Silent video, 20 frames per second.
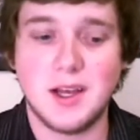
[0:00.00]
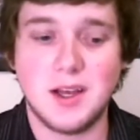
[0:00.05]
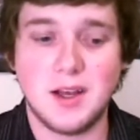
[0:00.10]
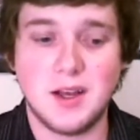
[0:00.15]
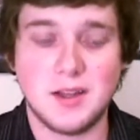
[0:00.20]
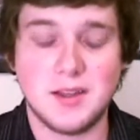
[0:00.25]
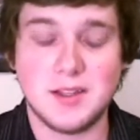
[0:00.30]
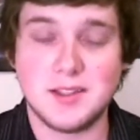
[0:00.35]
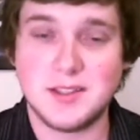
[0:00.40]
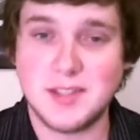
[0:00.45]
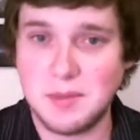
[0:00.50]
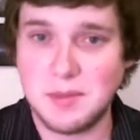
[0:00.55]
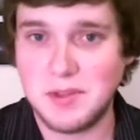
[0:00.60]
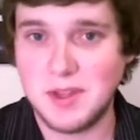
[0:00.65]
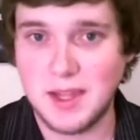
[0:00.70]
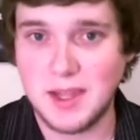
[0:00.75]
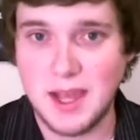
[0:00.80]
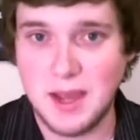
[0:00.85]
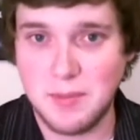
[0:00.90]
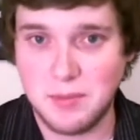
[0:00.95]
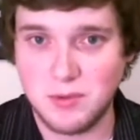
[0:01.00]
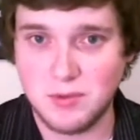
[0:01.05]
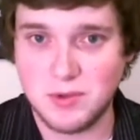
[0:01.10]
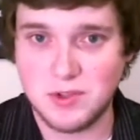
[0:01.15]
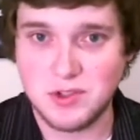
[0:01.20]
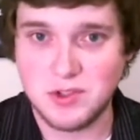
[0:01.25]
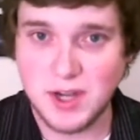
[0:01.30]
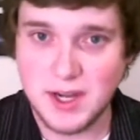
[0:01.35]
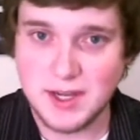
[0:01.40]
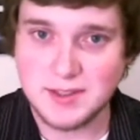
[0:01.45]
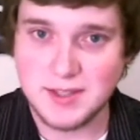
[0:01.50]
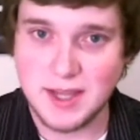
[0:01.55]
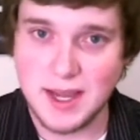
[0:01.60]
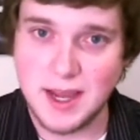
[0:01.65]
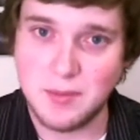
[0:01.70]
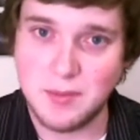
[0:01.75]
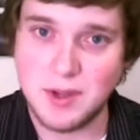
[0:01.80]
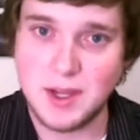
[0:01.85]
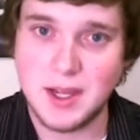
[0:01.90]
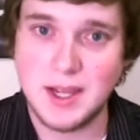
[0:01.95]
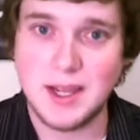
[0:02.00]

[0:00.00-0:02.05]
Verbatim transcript: uh, the same thing happened with Transhab,